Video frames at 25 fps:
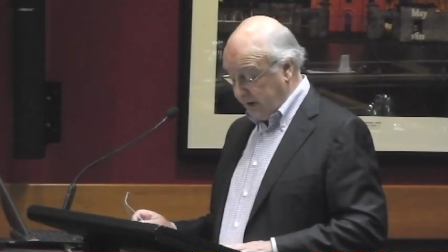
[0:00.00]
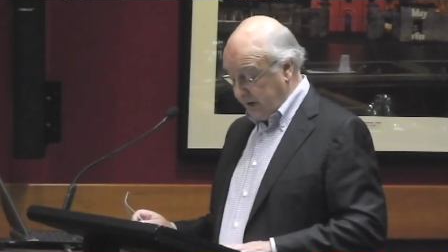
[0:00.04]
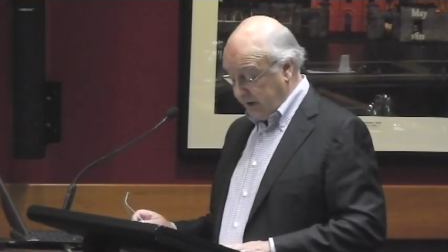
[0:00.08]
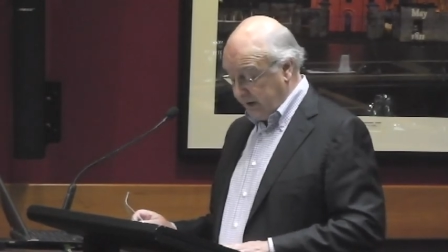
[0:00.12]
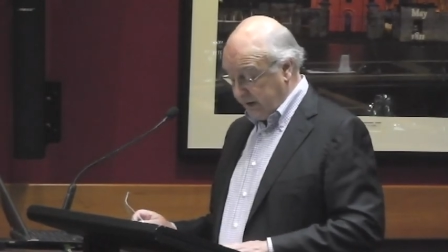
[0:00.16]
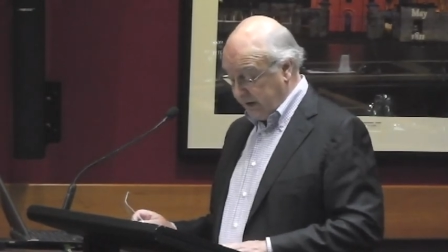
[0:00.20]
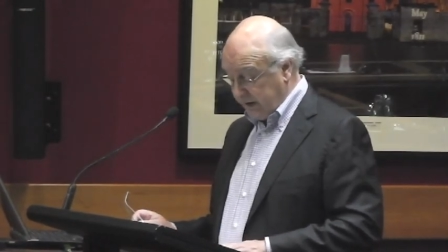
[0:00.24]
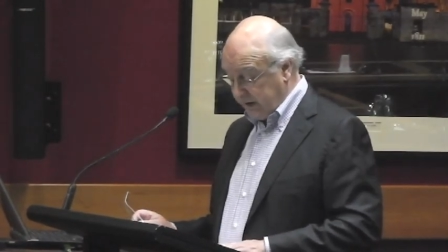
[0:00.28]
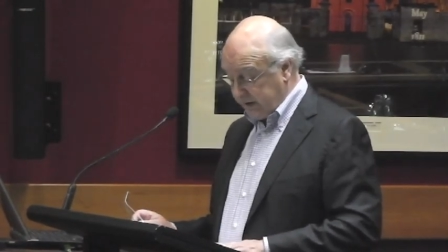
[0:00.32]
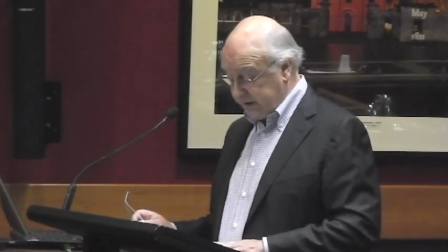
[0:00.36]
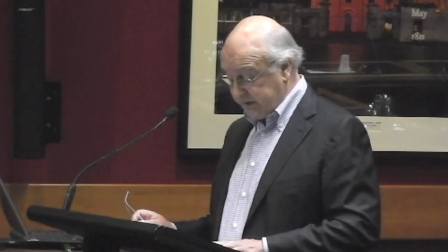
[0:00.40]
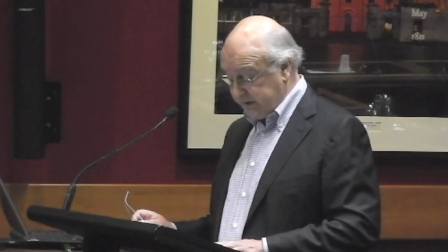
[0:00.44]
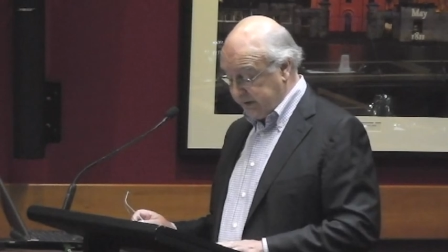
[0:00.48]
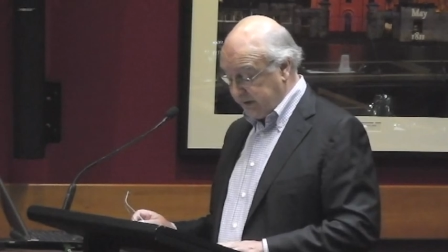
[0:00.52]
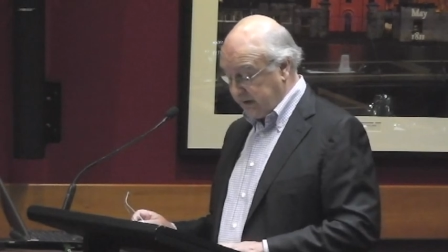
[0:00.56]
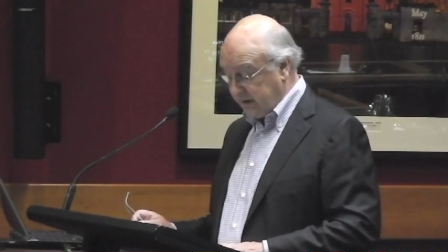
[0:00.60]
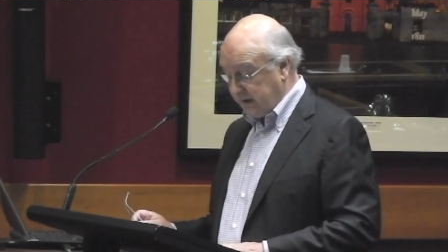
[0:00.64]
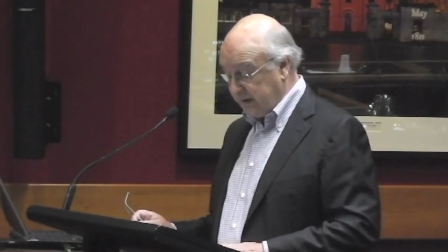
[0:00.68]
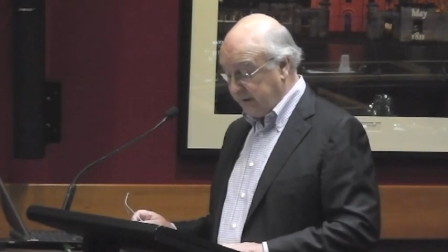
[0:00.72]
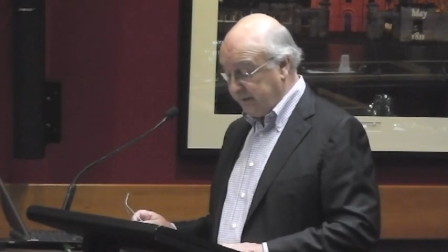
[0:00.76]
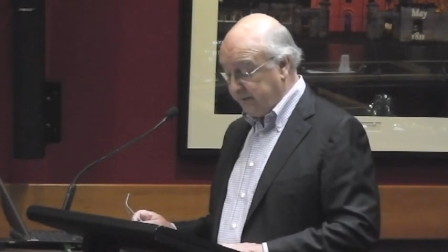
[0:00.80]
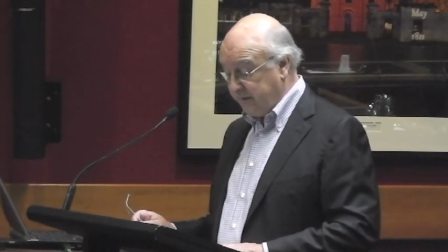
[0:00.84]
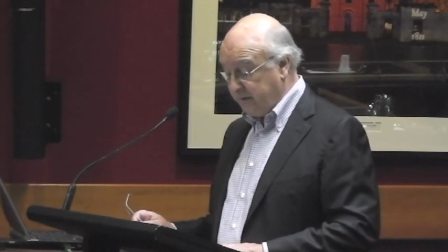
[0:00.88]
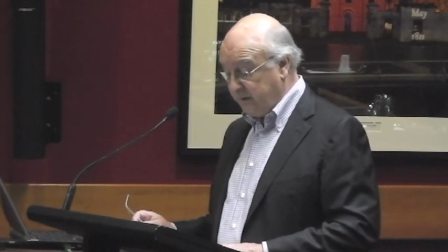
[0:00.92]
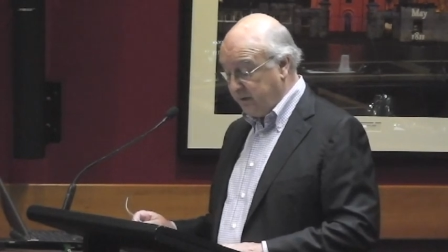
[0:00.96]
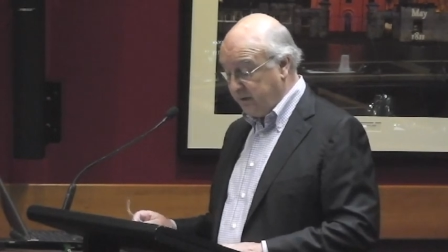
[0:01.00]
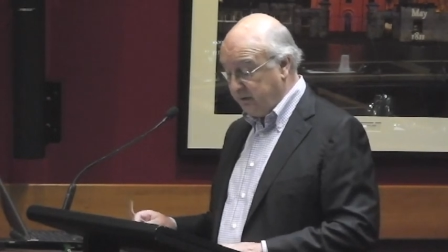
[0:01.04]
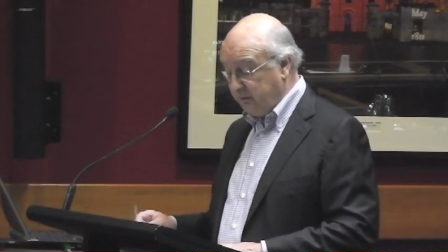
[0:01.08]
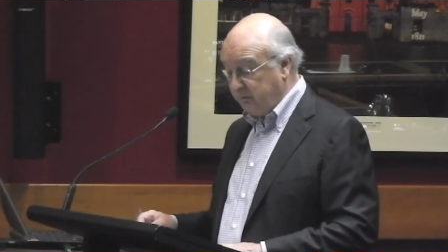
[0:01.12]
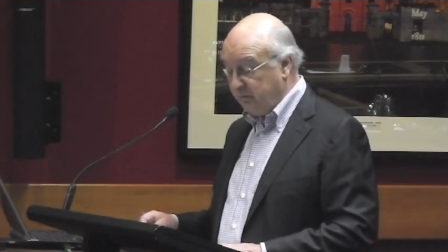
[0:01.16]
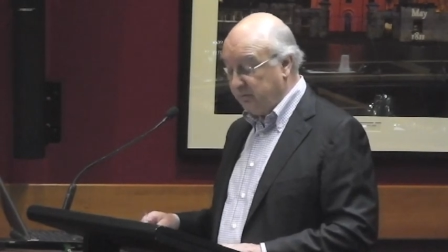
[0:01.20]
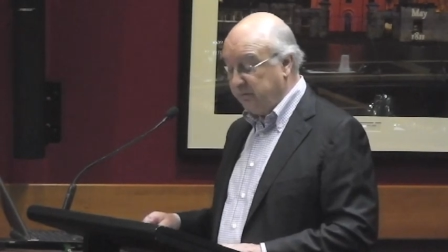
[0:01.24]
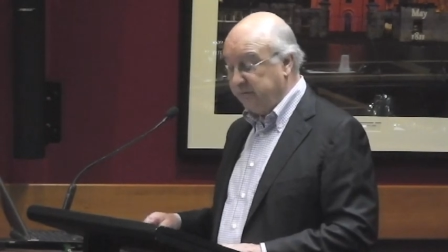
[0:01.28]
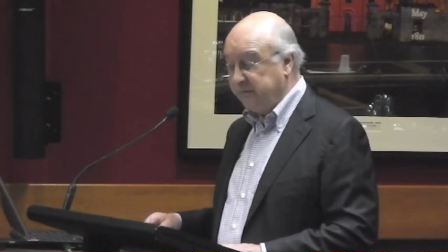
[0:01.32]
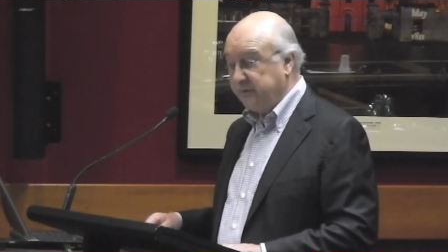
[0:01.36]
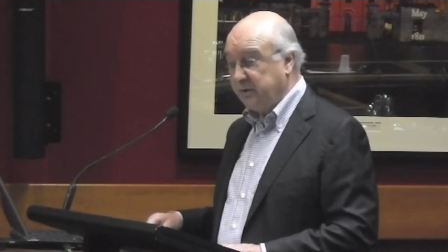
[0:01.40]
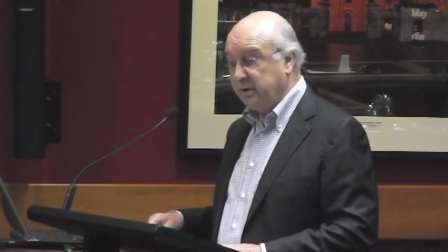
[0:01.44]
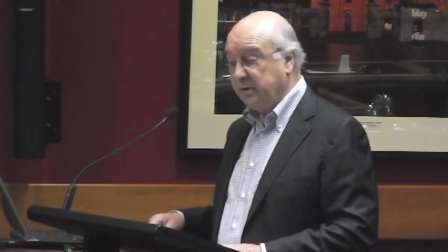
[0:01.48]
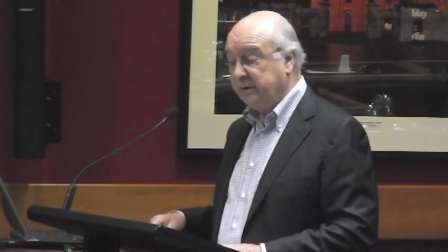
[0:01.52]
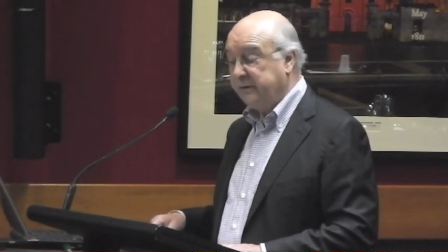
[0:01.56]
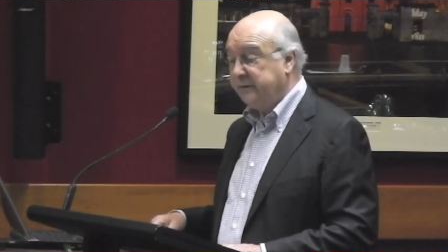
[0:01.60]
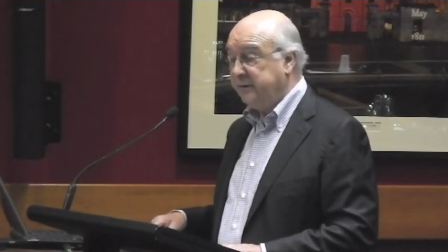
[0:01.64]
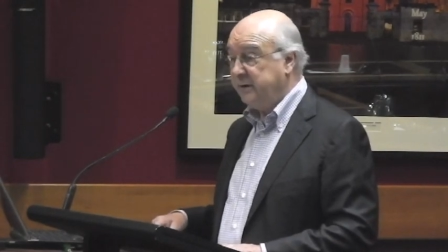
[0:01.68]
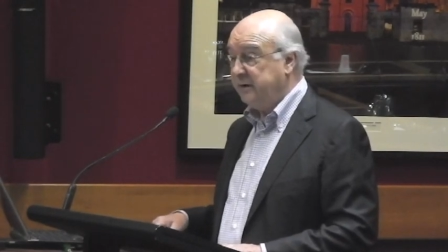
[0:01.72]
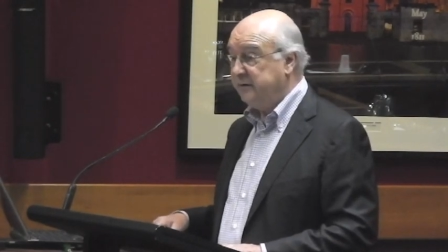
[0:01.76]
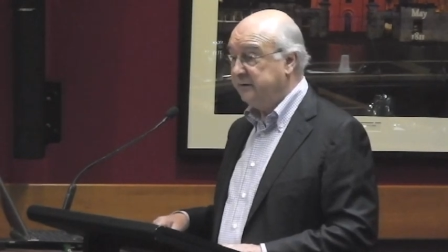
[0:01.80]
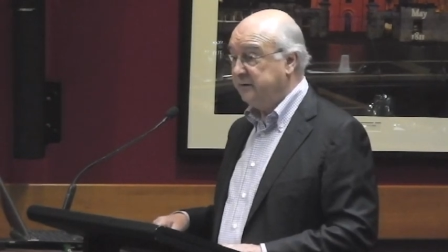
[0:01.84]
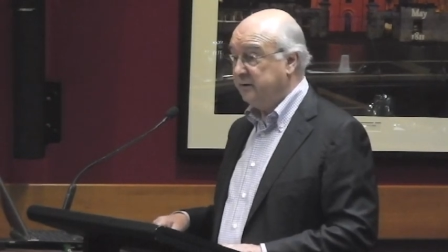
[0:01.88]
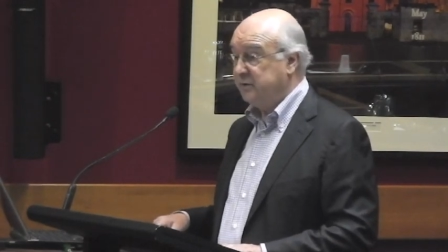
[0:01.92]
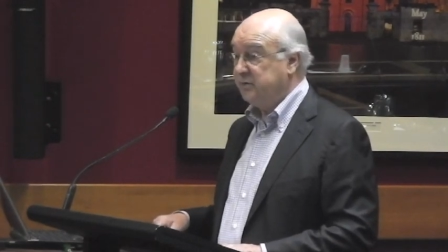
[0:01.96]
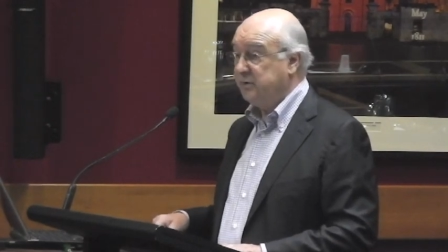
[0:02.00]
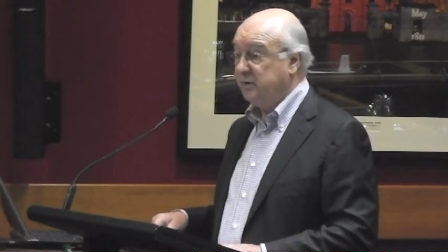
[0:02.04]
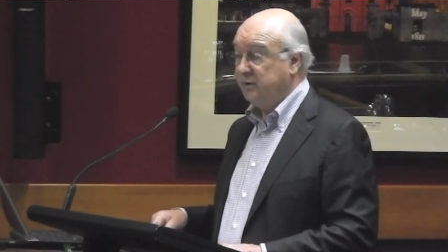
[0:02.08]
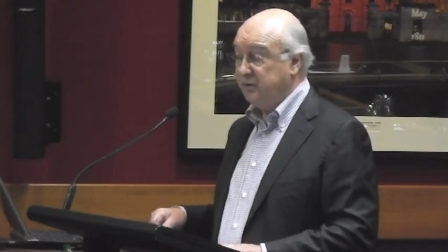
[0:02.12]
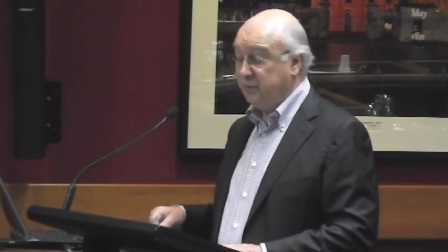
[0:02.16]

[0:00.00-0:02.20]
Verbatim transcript: that um, revealed things that you,